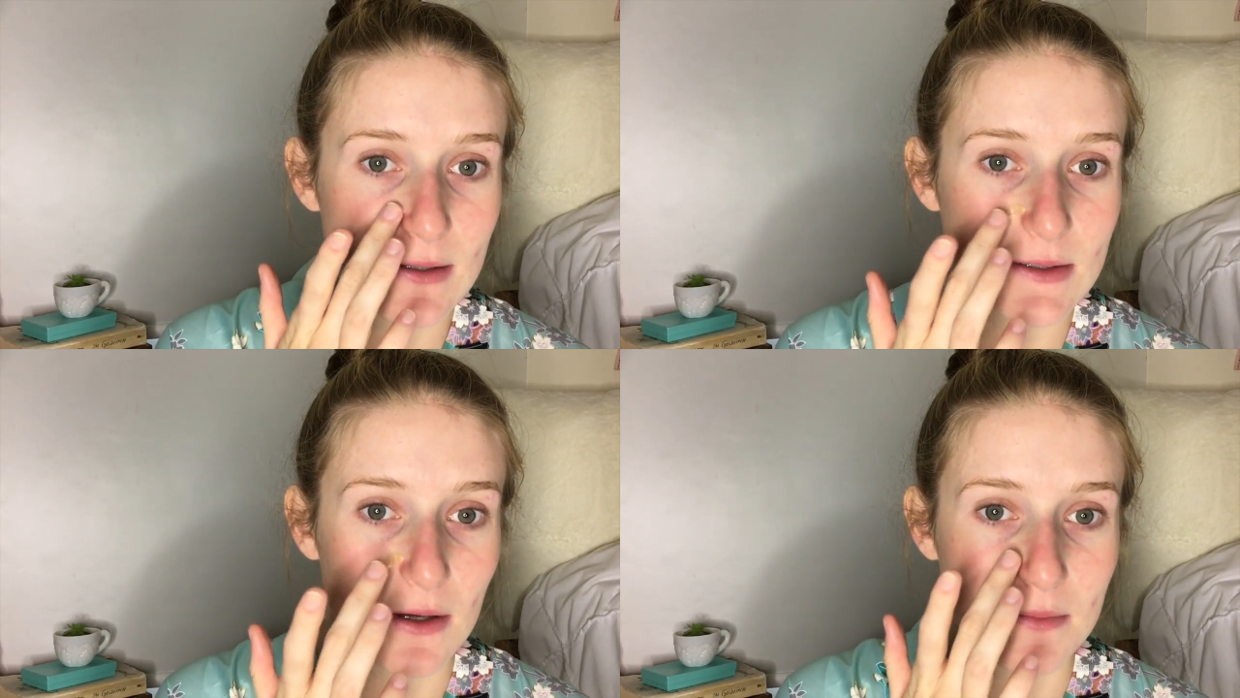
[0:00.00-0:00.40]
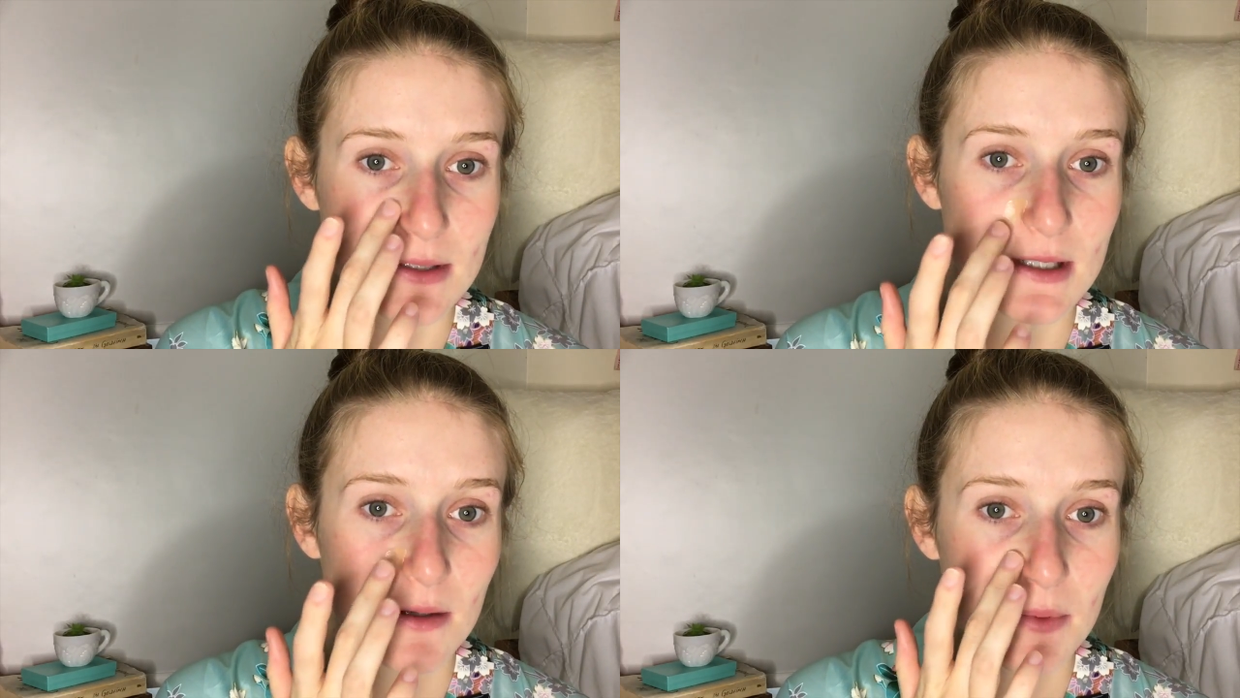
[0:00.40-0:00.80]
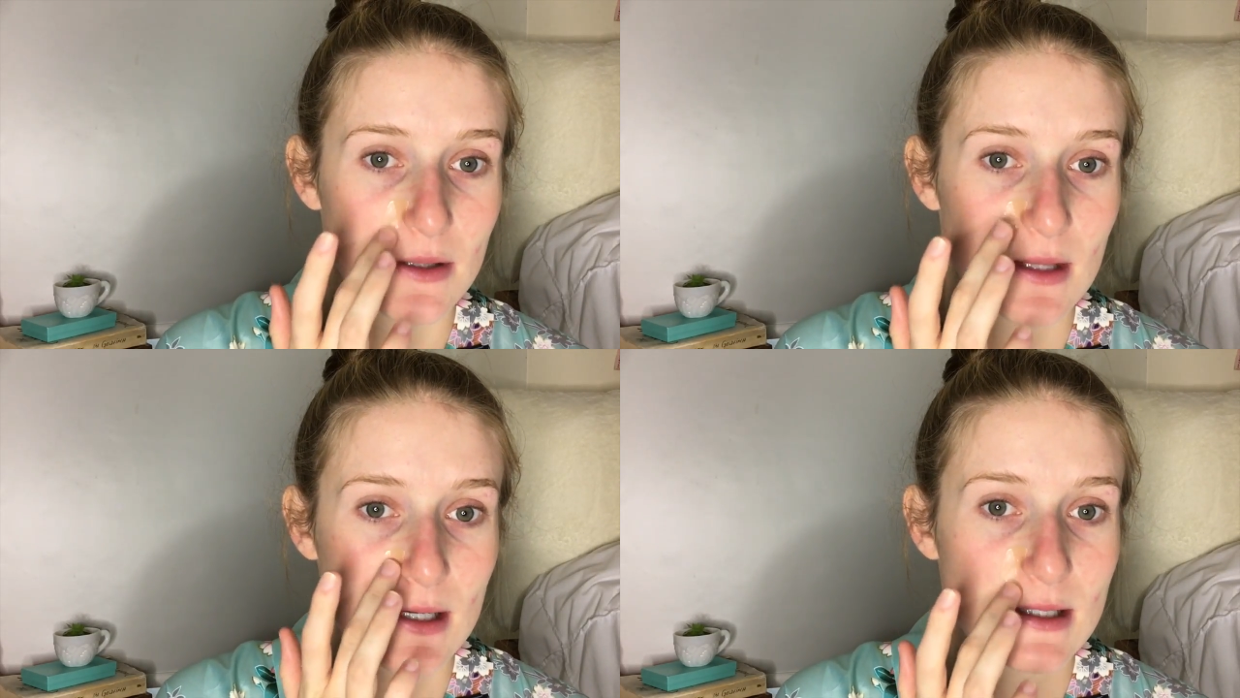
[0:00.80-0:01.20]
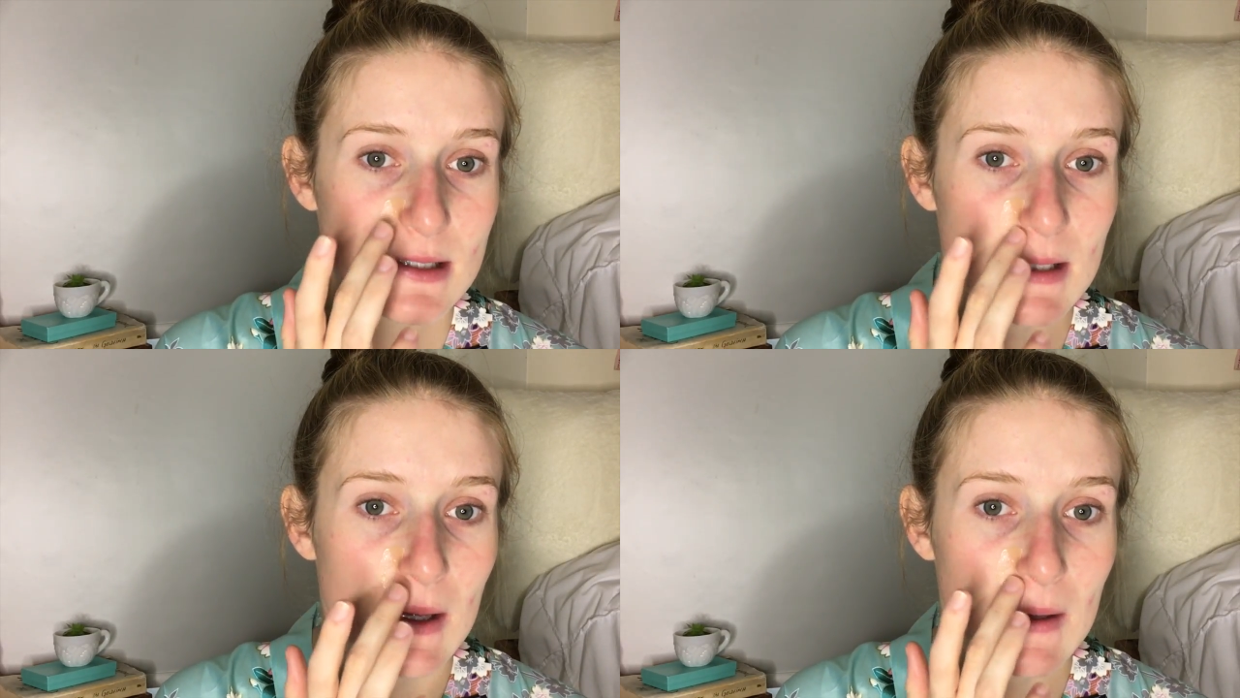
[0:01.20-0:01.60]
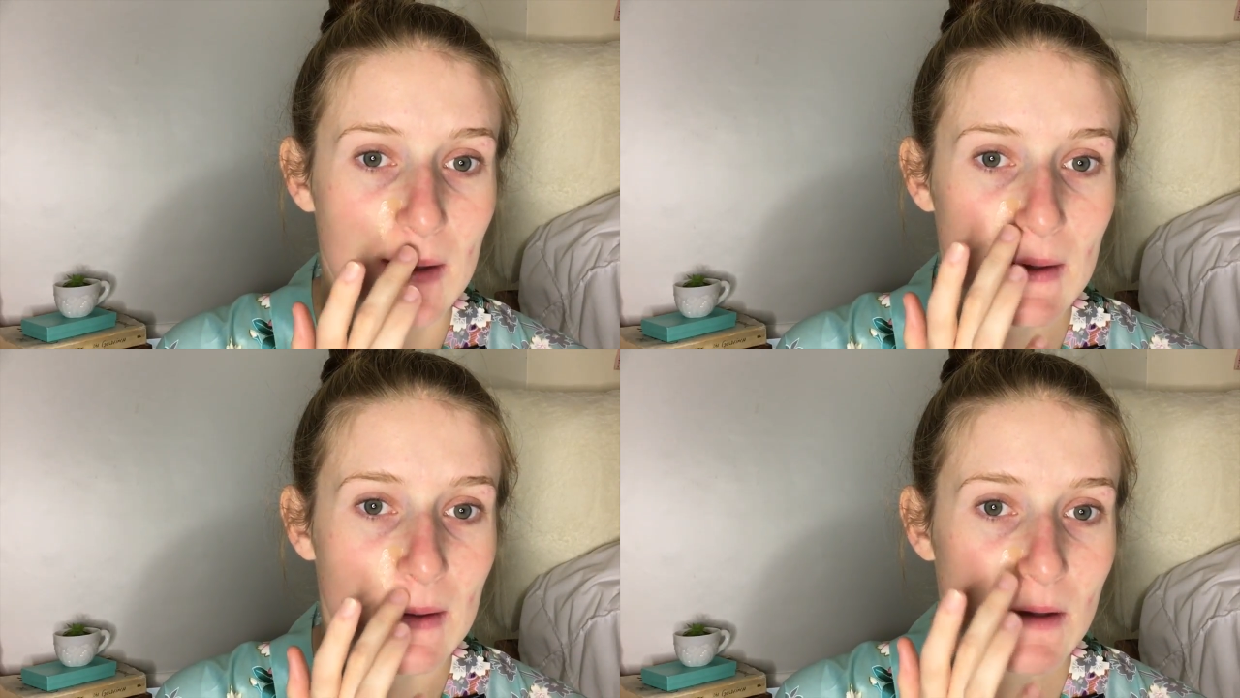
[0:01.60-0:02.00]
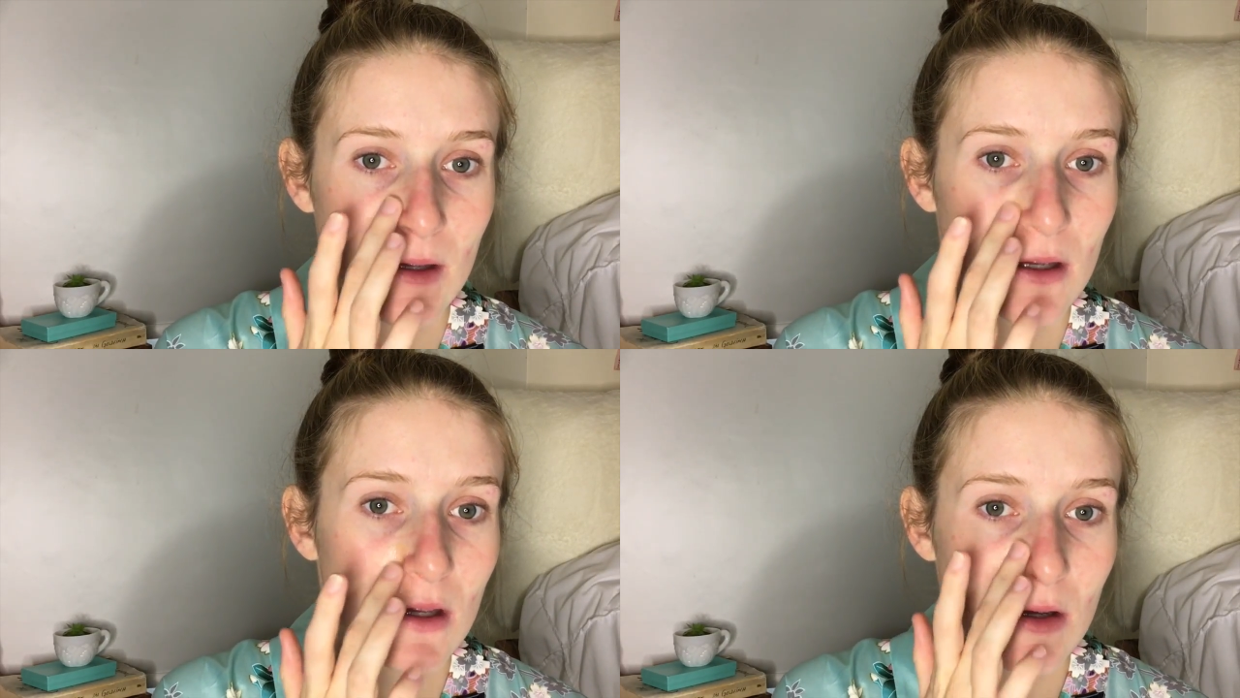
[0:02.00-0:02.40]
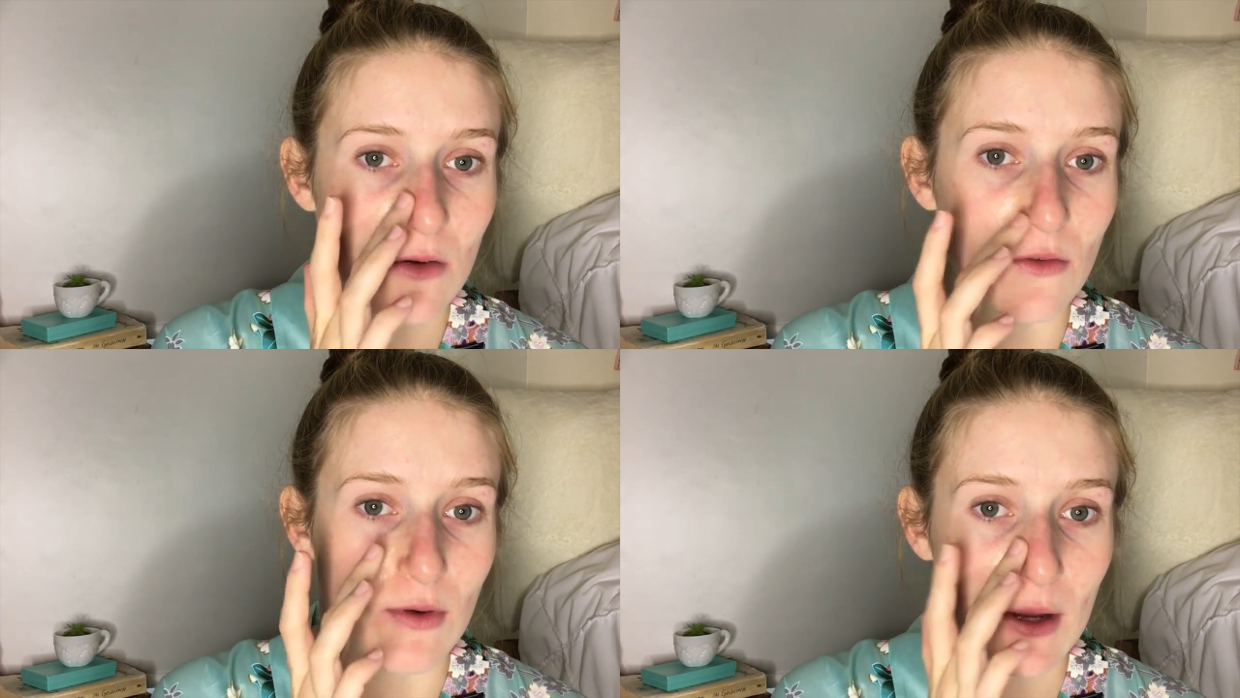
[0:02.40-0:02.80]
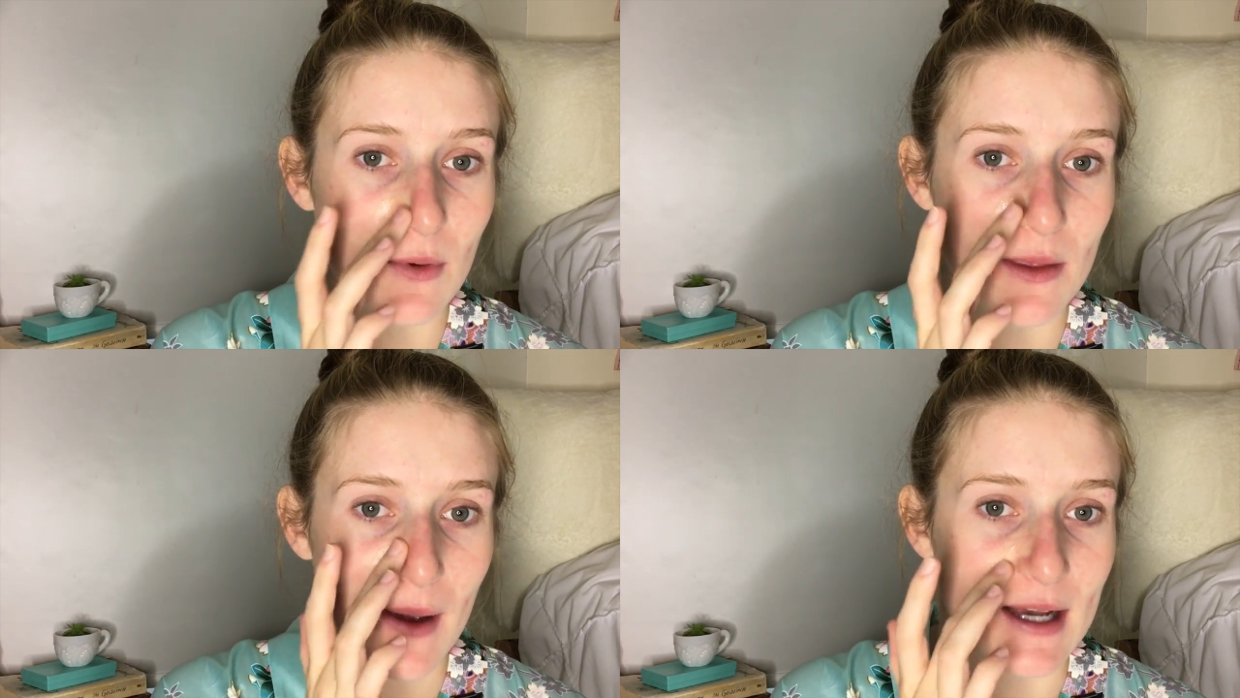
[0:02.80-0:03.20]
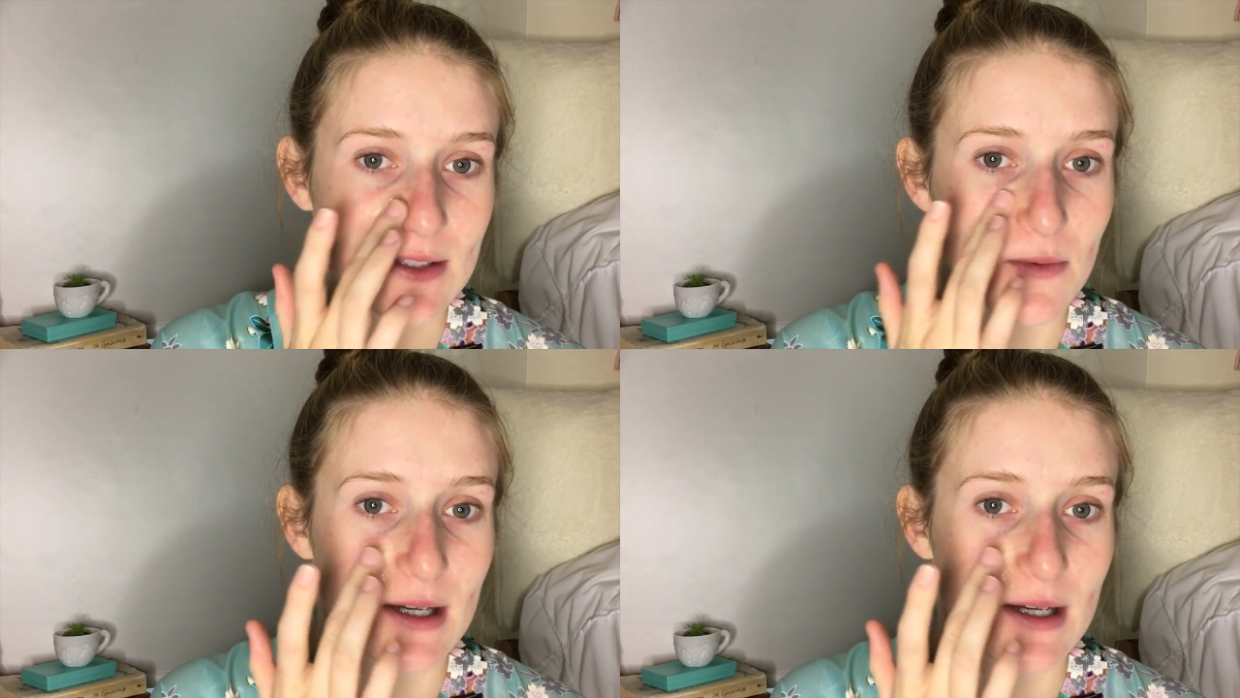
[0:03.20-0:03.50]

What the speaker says: So I'm just gonna put this right where the mask